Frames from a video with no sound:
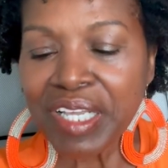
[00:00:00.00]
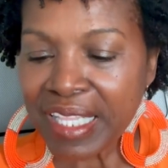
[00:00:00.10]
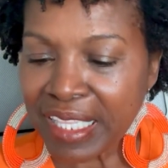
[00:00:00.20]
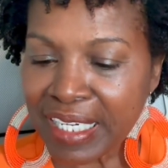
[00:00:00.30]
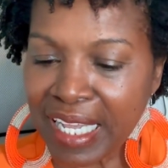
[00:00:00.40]

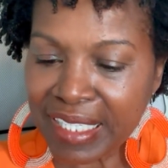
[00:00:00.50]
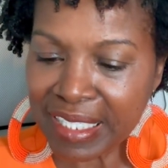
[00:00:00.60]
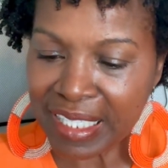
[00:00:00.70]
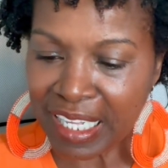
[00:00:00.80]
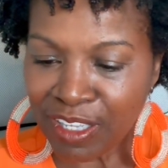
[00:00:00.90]
the next
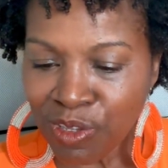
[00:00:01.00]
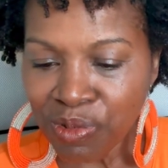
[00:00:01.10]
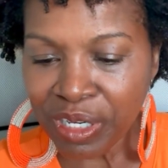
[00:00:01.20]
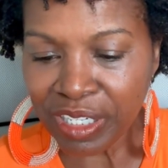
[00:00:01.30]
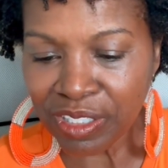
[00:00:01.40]
thing you
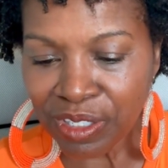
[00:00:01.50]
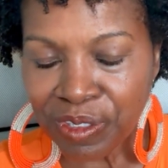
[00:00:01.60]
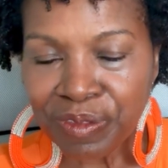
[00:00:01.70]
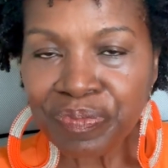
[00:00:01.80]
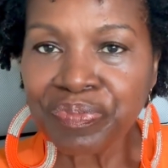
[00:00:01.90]
want to
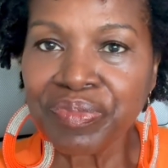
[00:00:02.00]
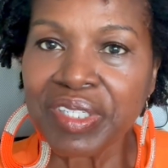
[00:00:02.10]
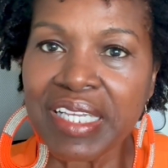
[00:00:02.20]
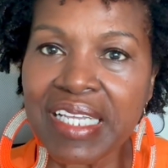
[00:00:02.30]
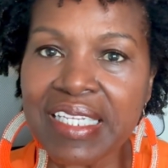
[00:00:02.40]
do
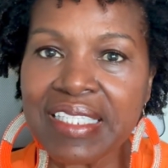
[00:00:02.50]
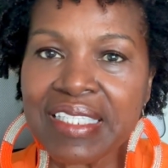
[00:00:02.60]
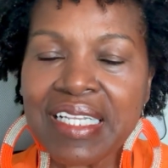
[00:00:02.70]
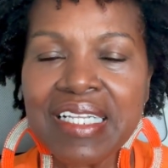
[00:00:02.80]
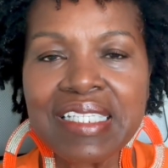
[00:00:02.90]

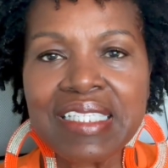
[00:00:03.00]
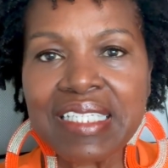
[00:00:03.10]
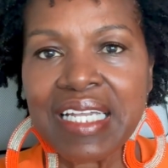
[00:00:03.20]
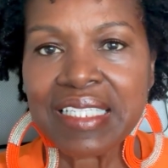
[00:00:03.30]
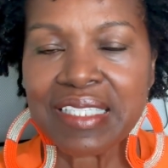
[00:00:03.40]
is
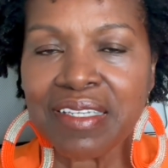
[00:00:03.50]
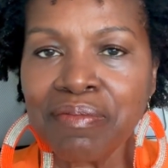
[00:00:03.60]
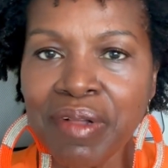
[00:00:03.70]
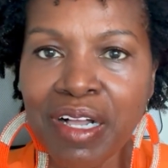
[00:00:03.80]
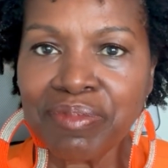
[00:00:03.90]
set
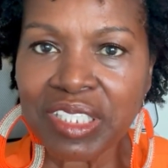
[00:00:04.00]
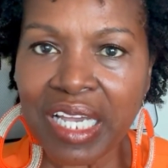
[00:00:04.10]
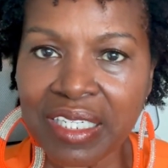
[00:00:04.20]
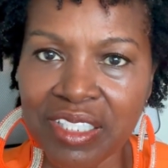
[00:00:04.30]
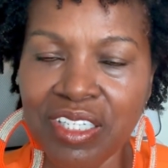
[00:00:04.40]
some
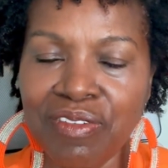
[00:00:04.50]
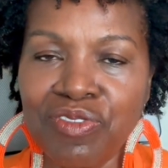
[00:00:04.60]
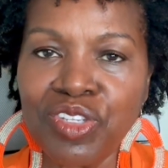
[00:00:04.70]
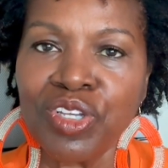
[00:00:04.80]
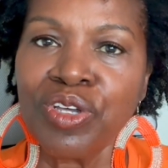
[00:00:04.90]

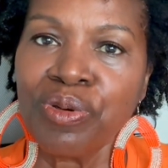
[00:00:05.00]
objectives.